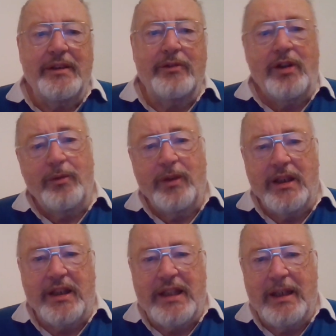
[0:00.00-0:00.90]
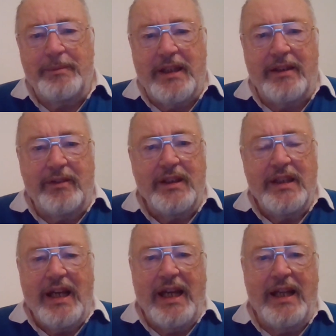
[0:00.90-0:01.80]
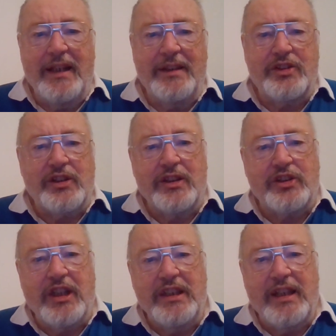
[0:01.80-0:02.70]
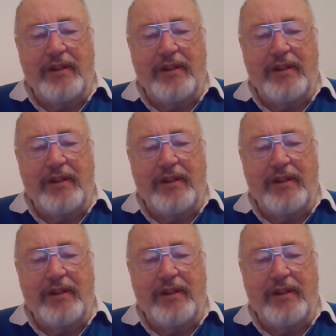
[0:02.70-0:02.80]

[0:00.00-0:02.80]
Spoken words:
the right winger came down and skinned